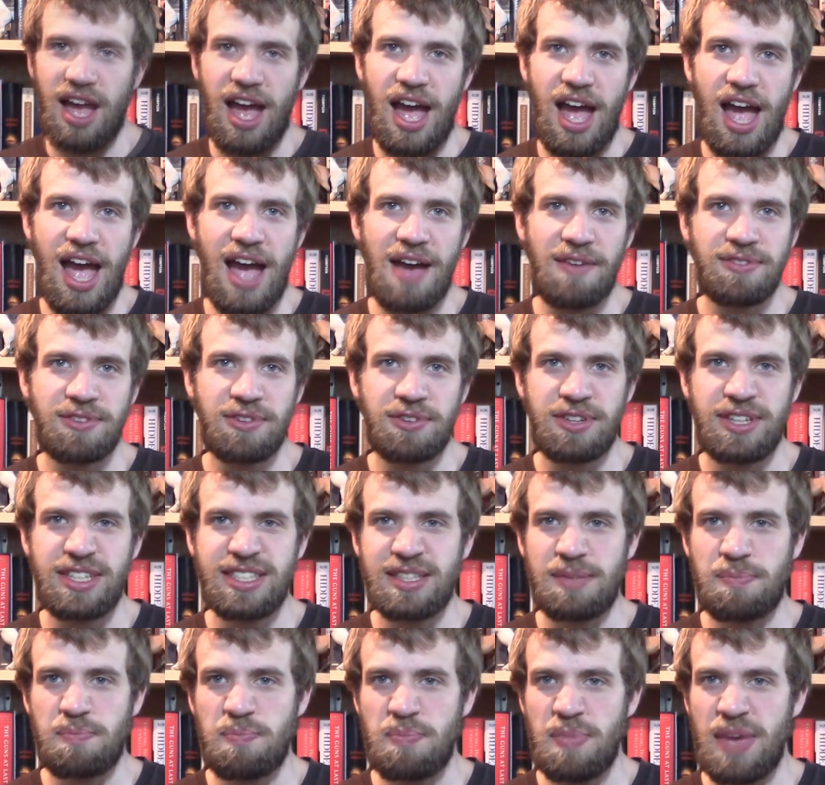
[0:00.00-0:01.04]
After
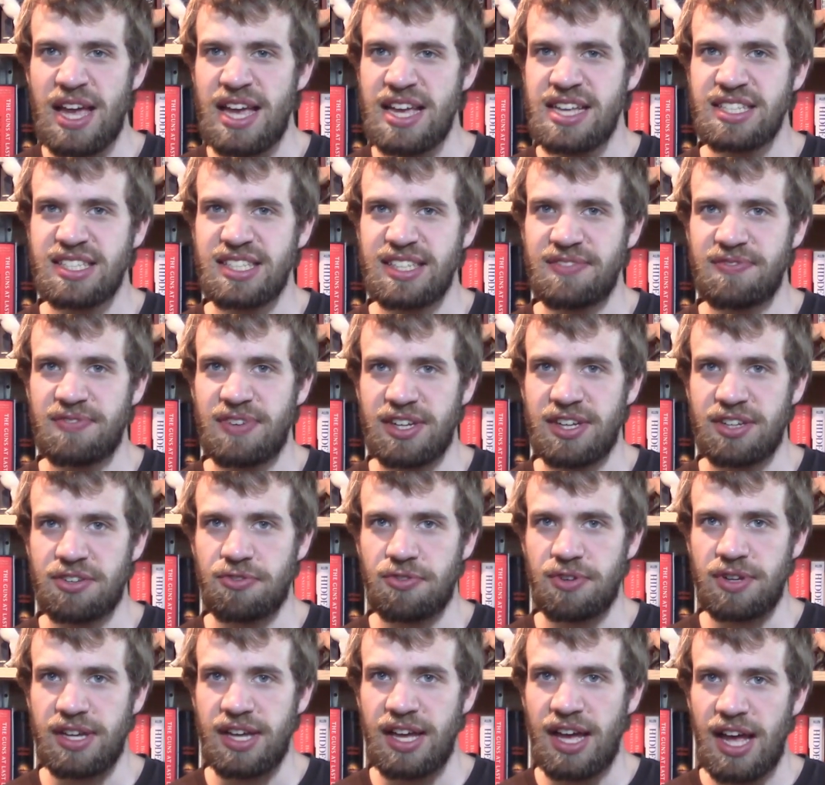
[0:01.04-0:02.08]
his amazing
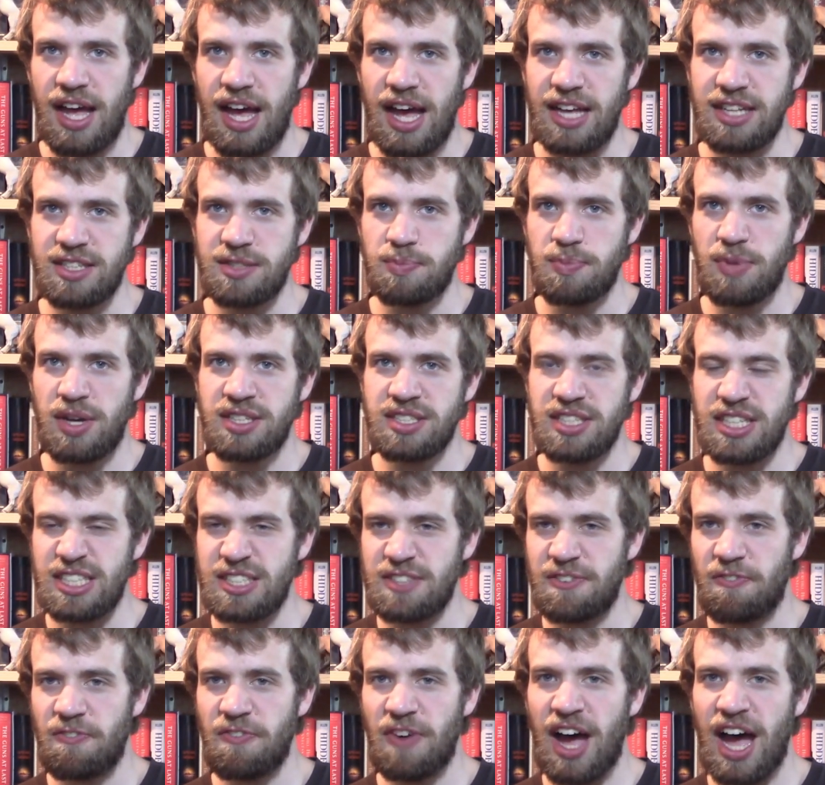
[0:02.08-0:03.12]
victory, as much as
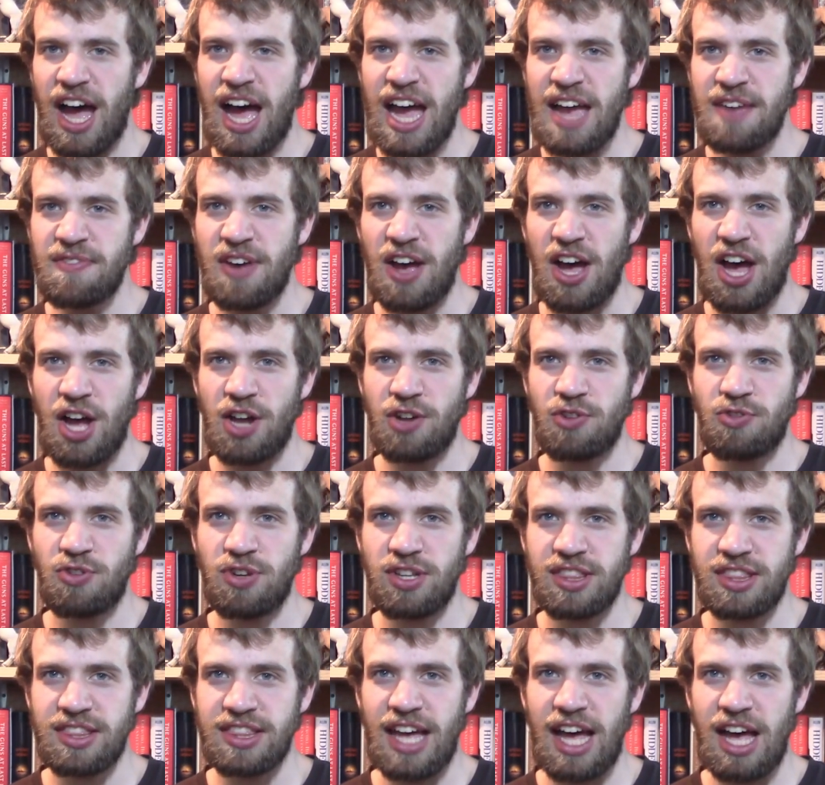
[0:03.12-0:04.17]

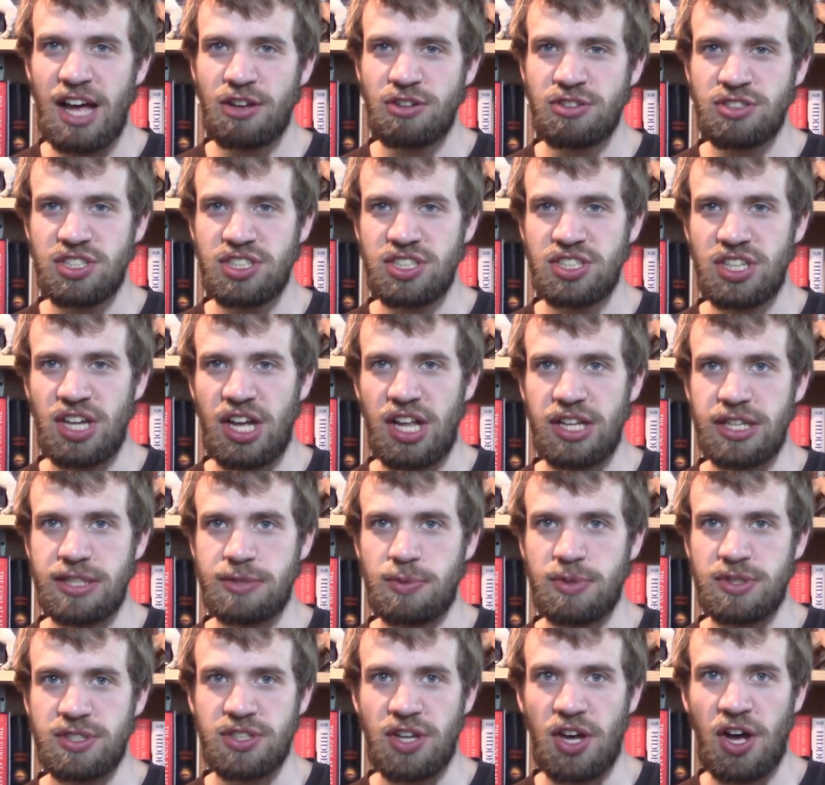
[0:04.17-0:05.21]
$500,000
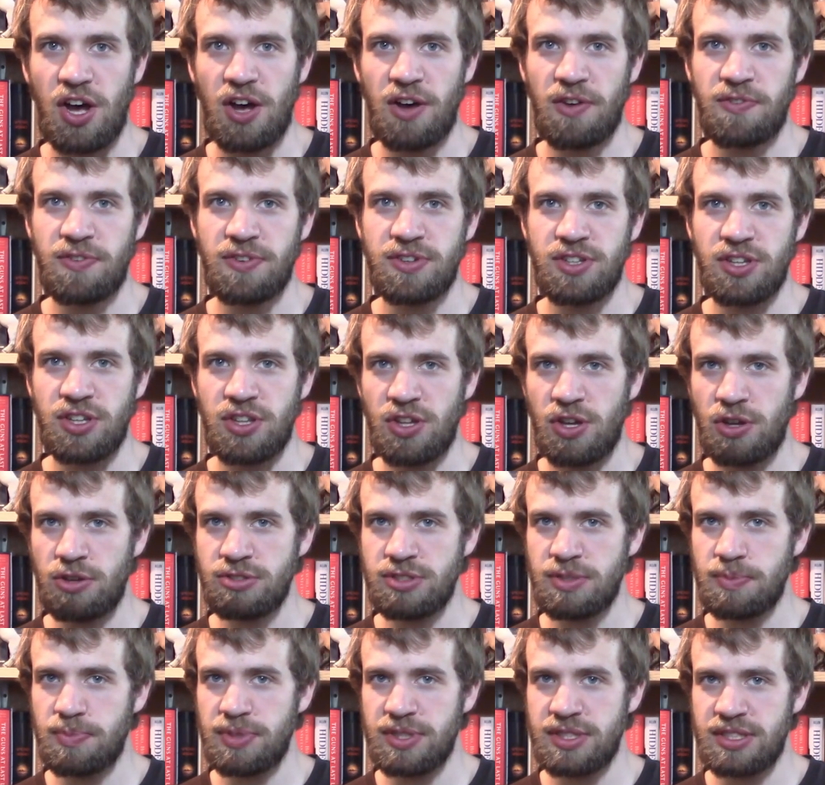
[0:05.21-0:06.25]
was offered to those
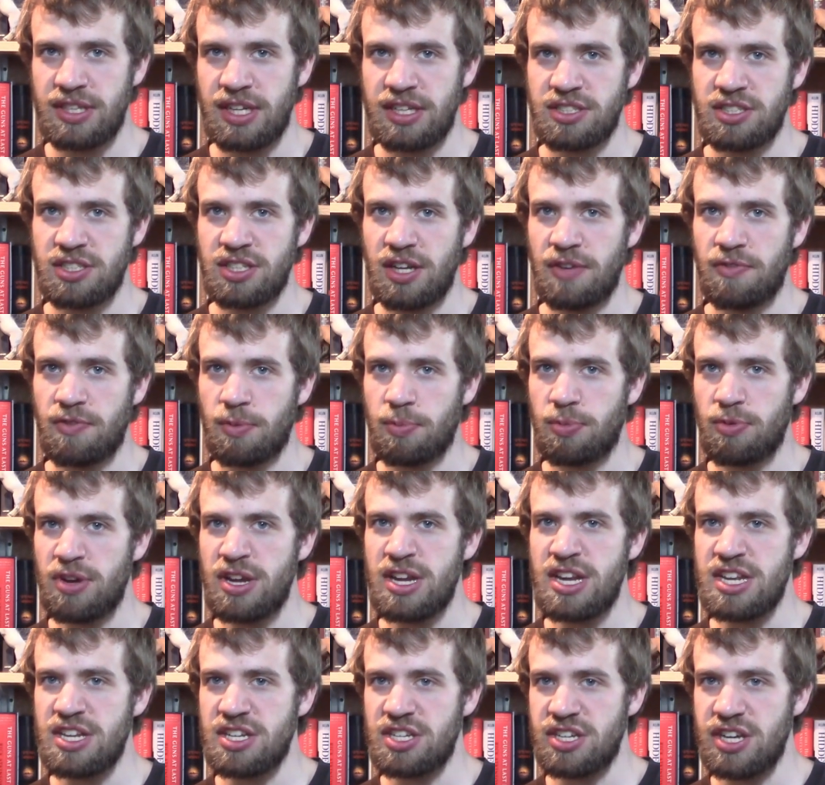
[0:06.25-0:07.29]
in possession of a
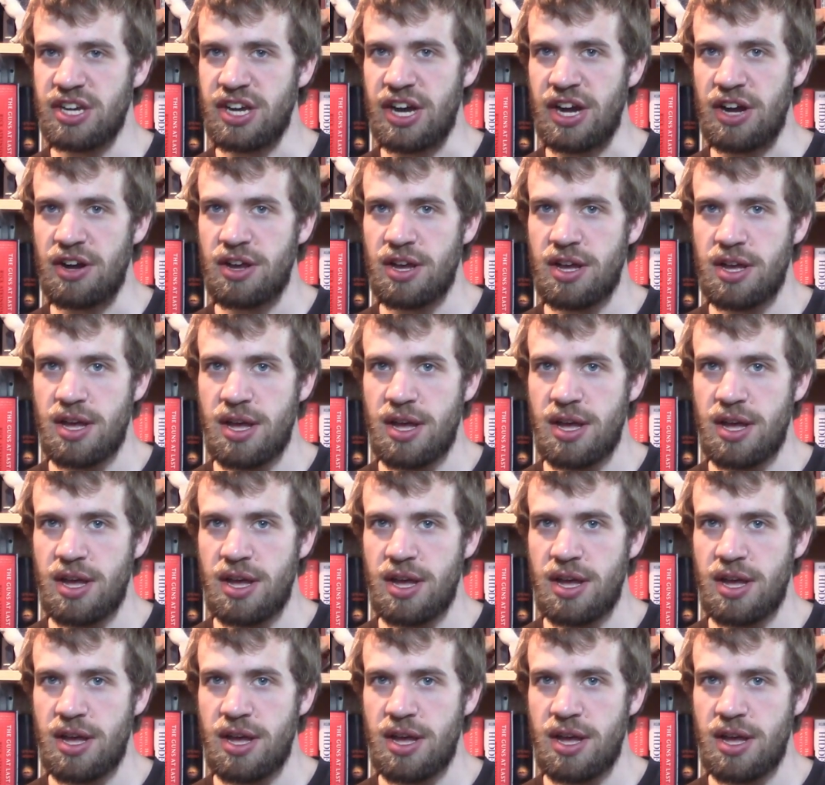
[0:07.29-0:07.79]
breeding share.